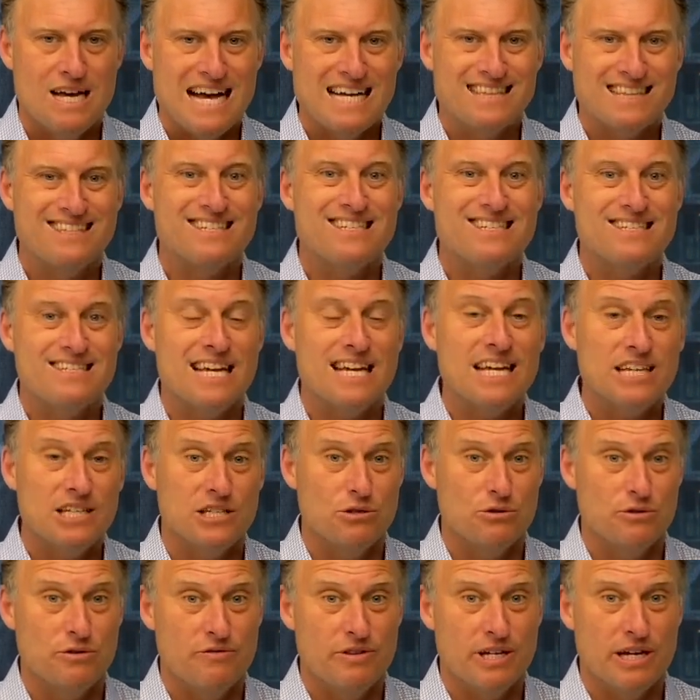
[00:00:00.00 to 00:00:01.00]
at the
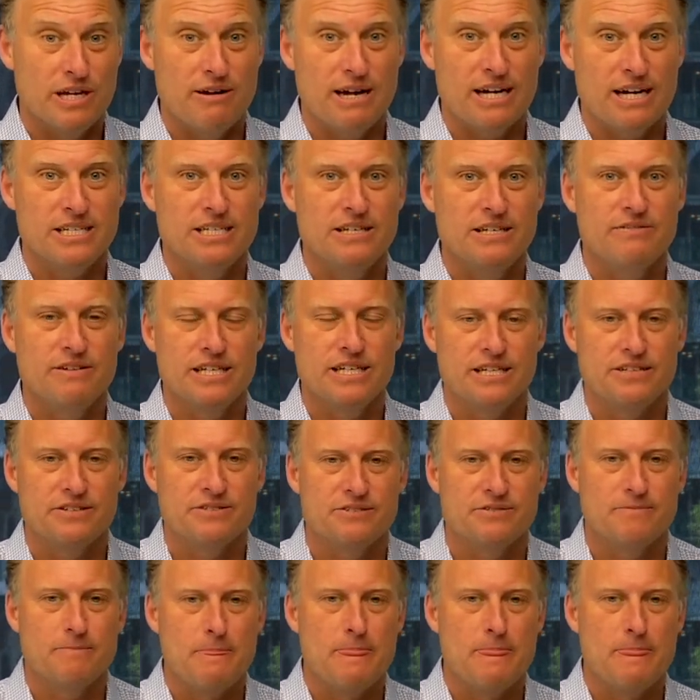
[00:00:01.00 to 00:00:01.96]
centre of their activities.